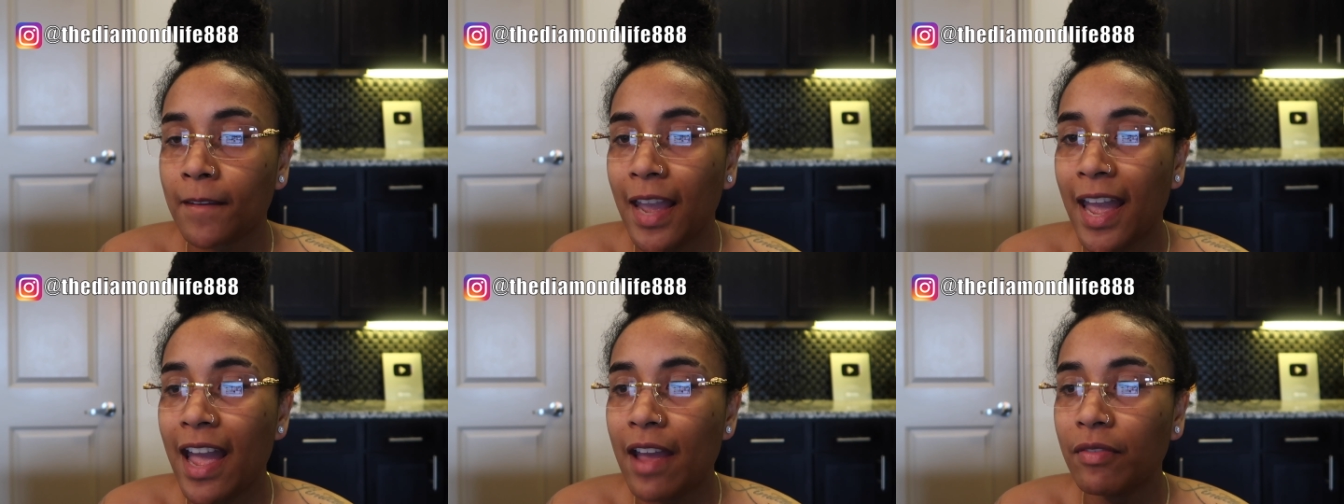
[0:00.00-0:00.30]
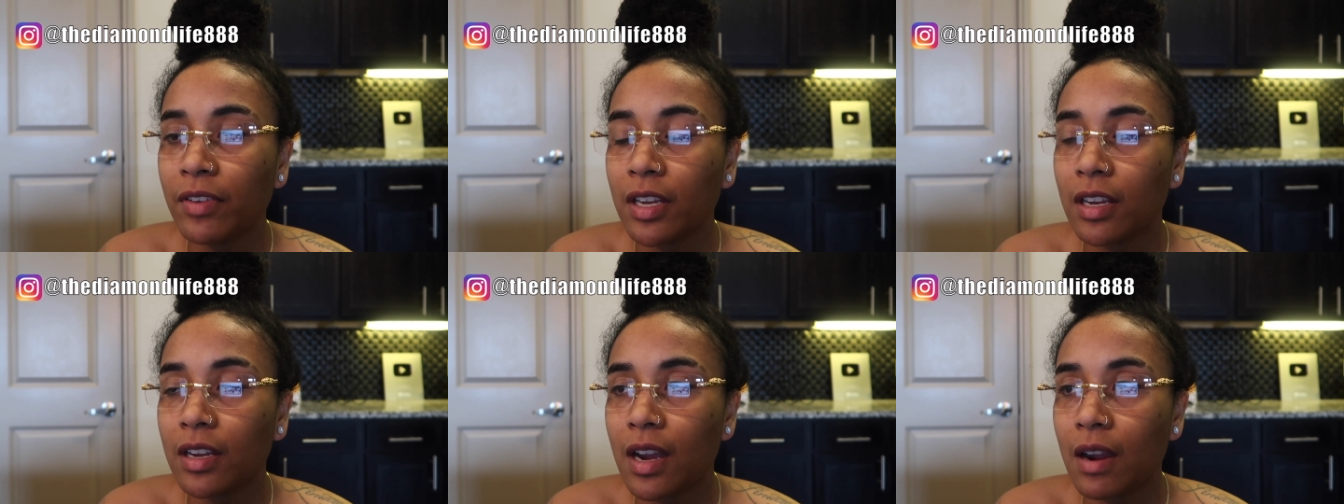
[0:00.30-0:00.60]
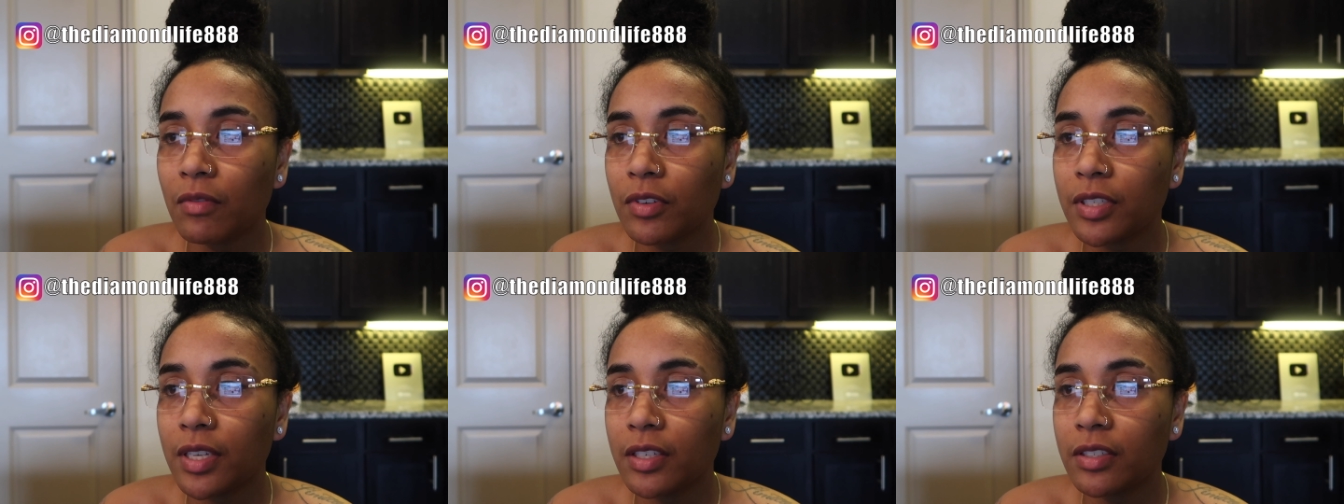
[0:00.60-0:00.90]
having a
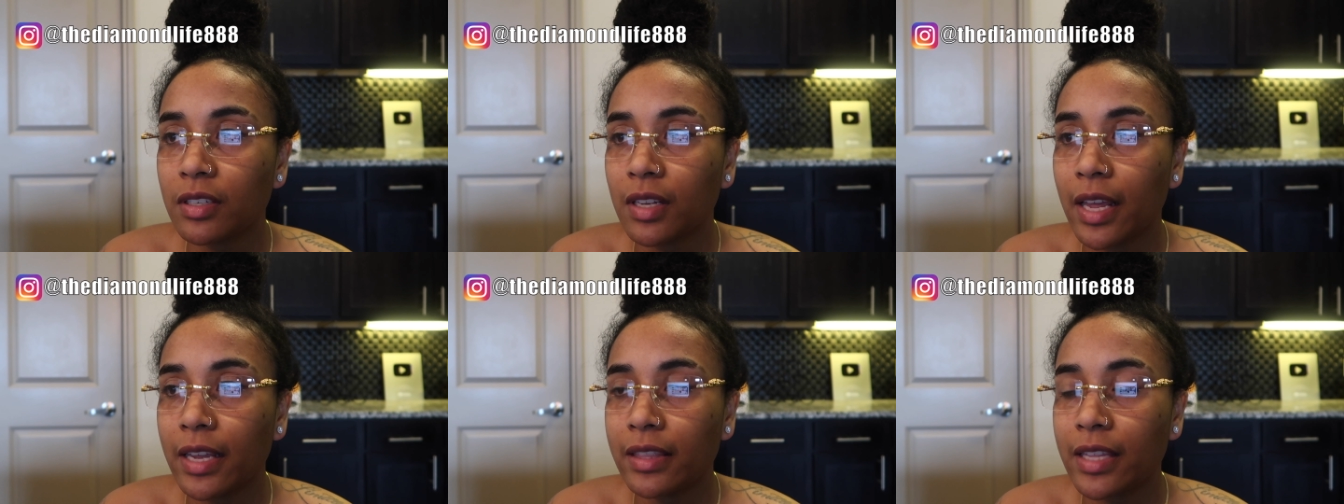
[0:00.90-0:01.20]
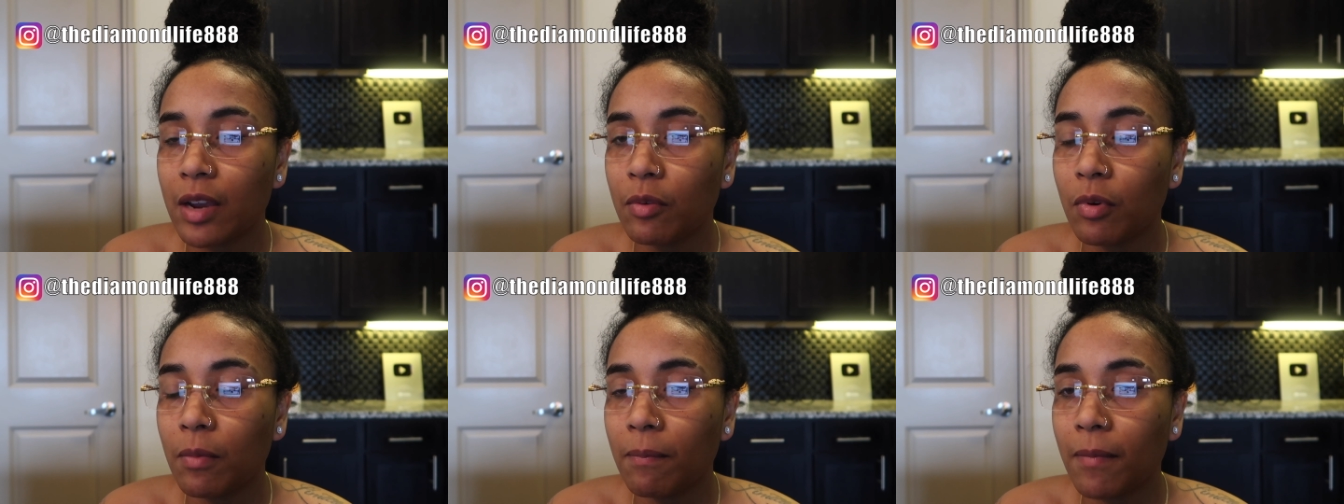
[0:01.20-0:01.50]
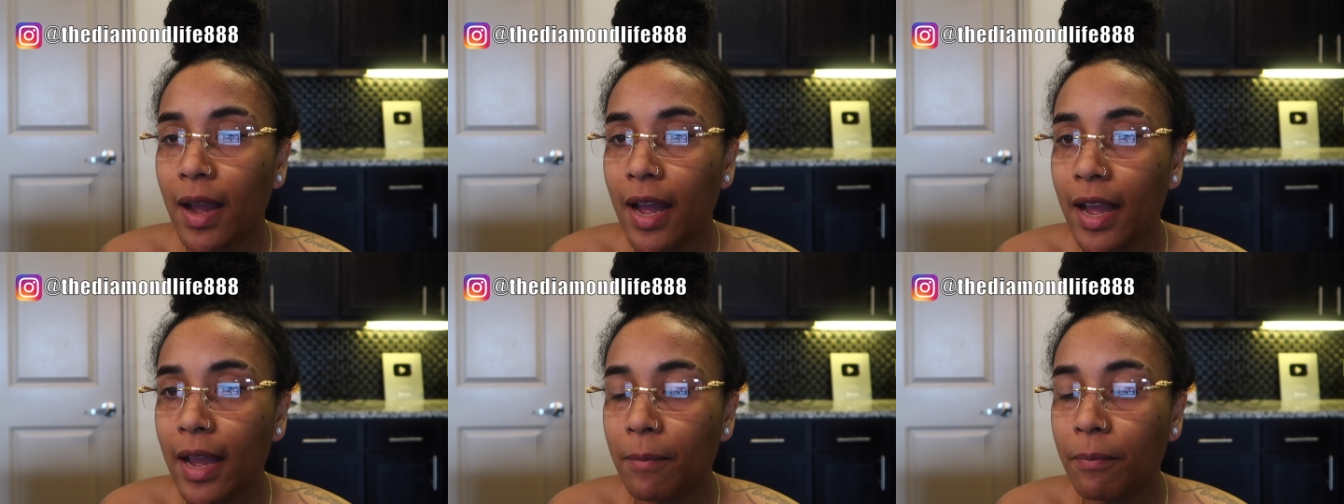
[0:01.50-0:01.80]
conversation like that with
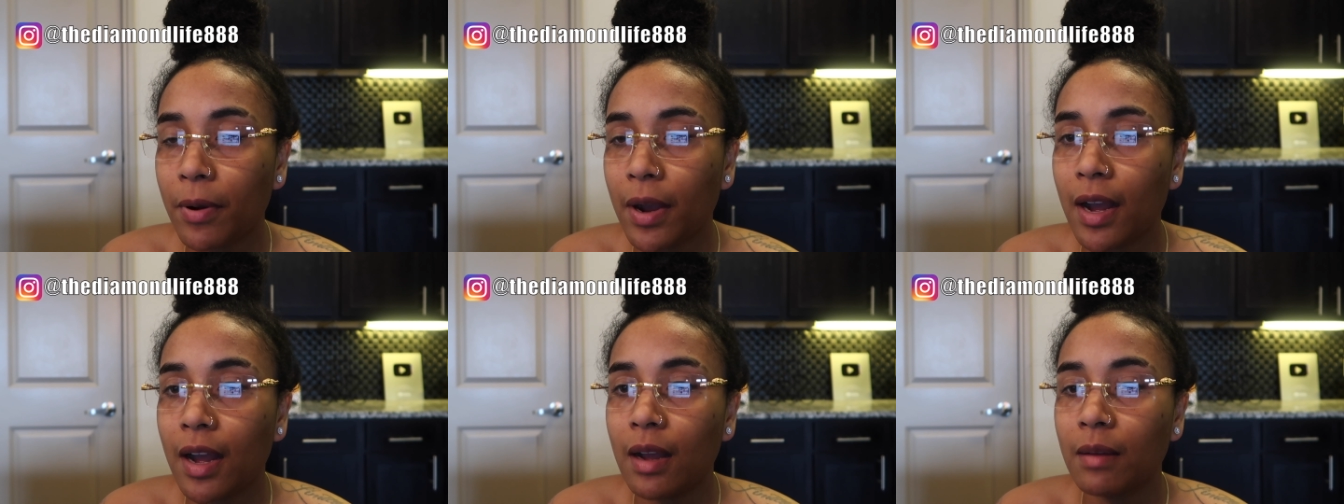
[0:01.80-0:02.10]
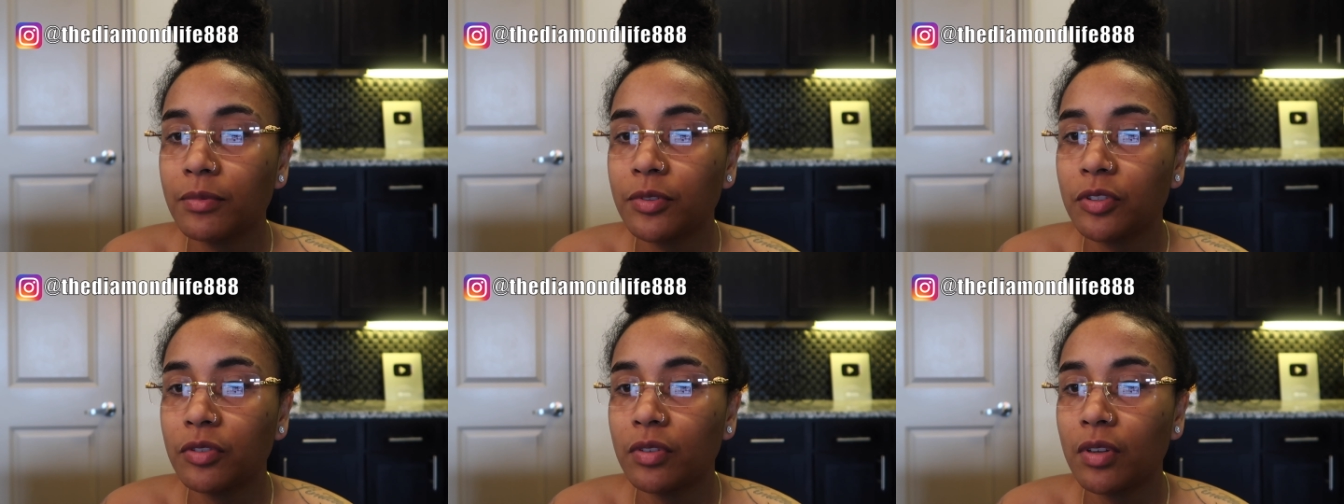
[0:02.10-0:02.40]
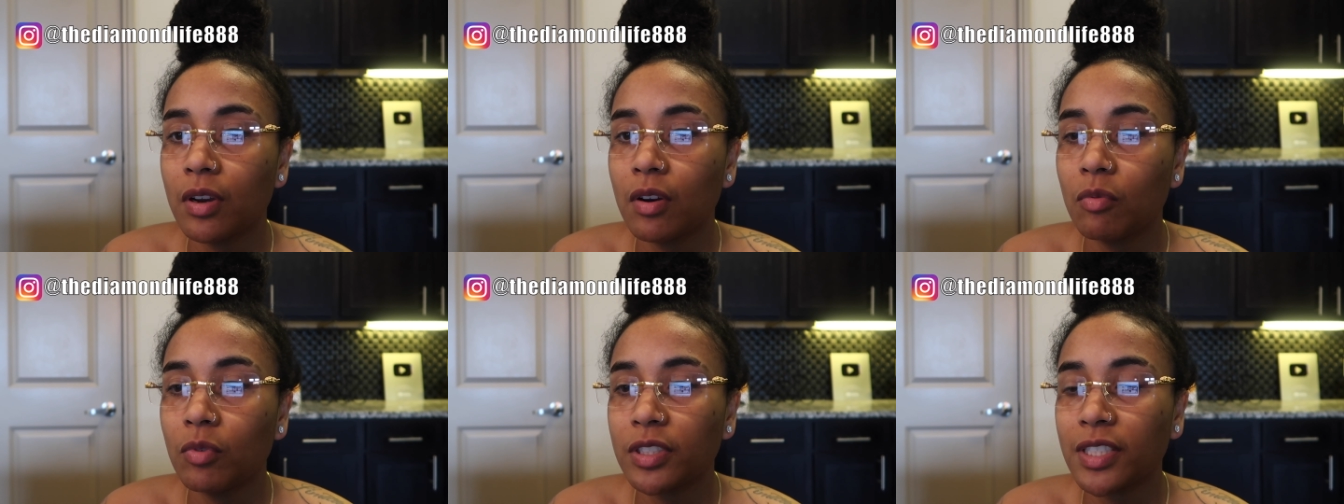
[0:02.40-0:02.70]
my pops, you
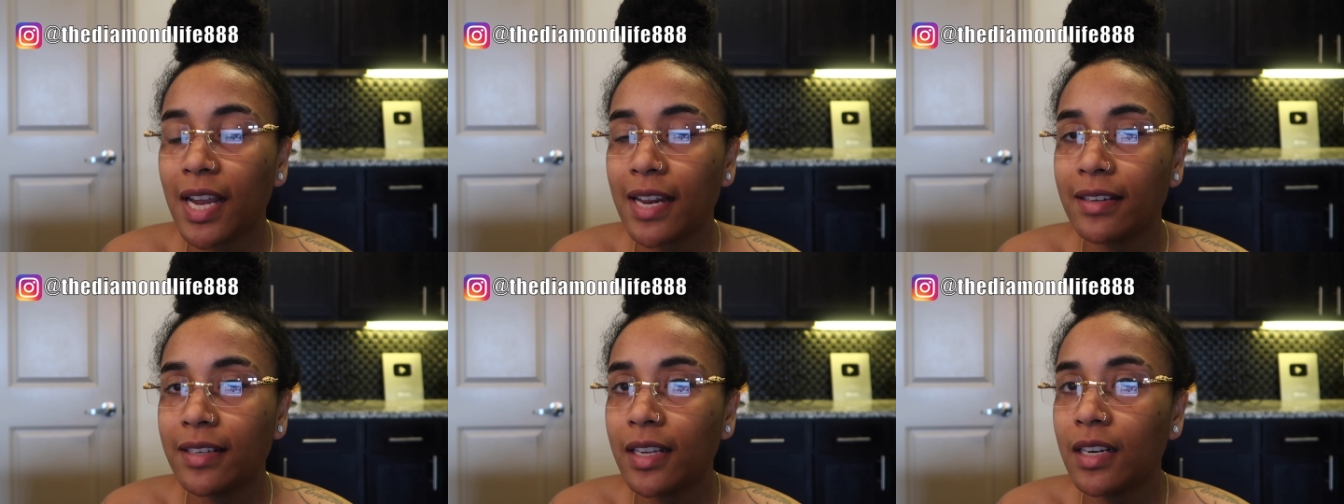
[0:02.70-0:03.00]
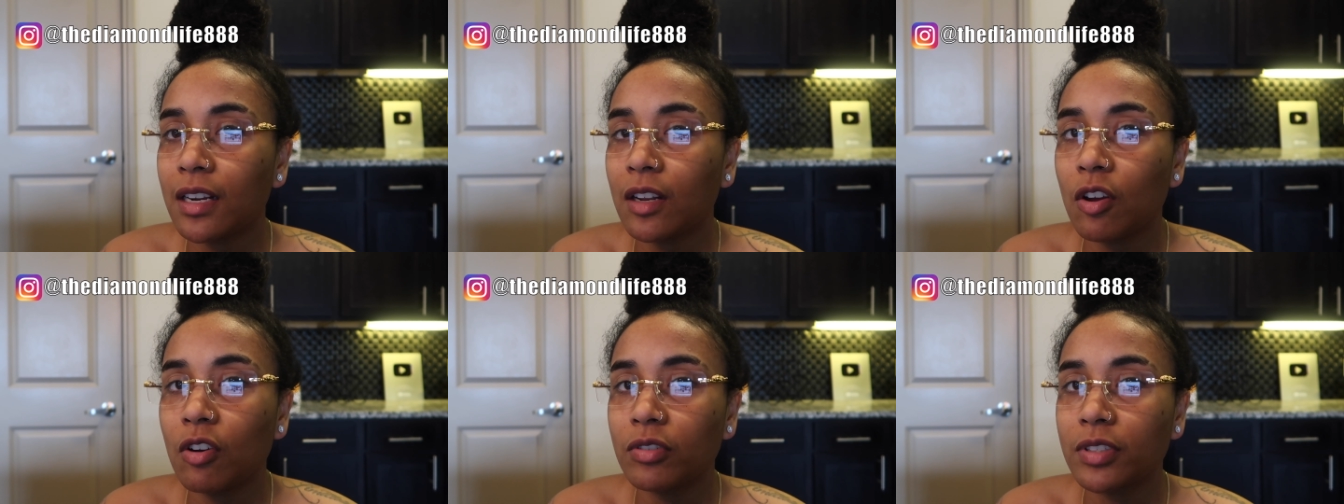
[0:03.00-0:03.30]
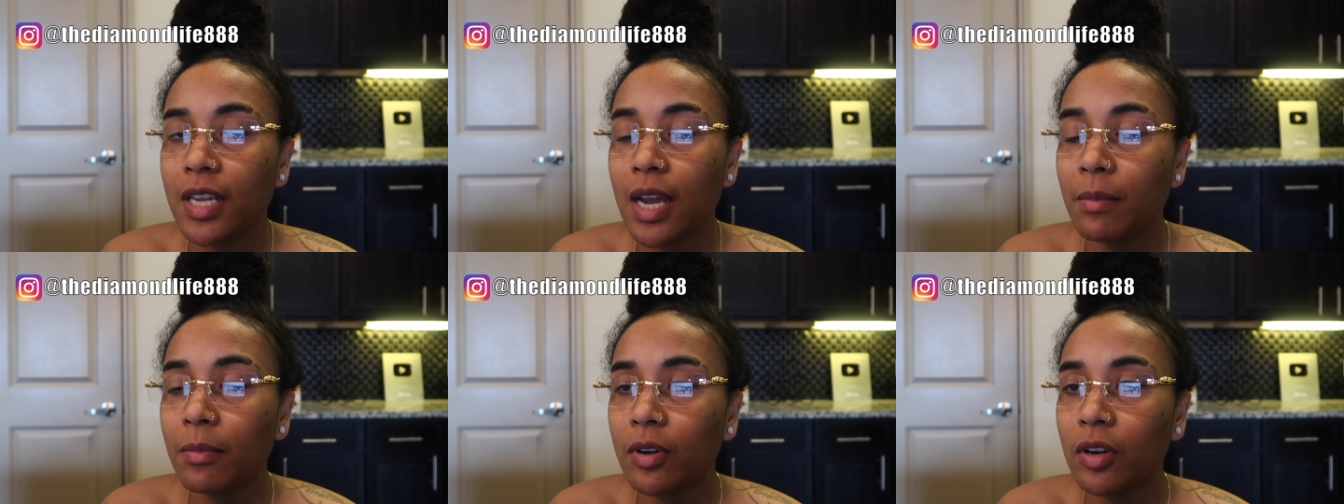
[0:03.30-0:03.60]
know, which I did a
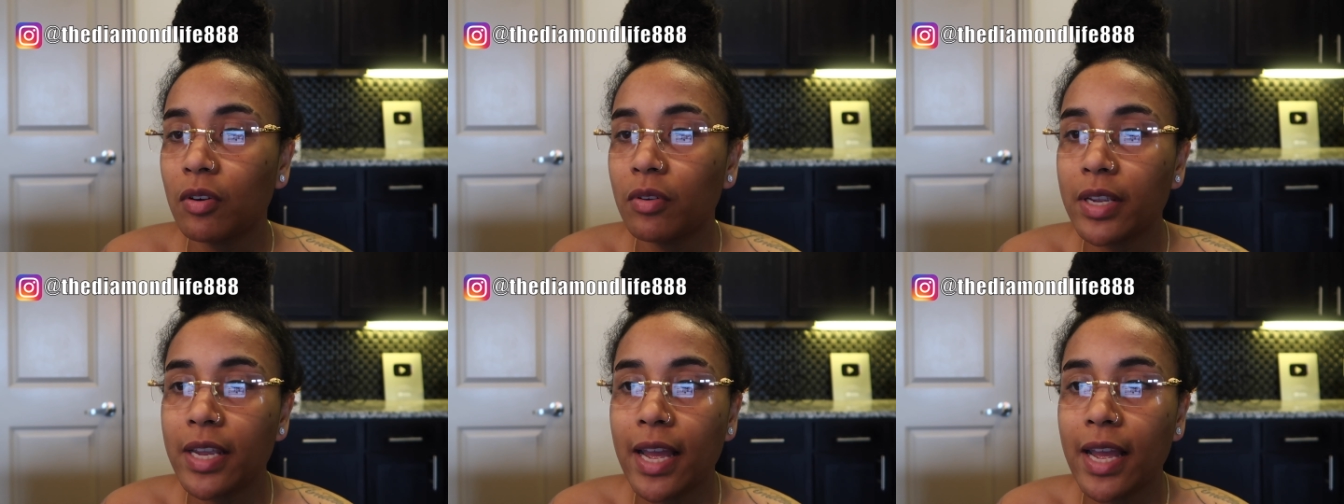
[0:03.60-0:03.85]
long time ago.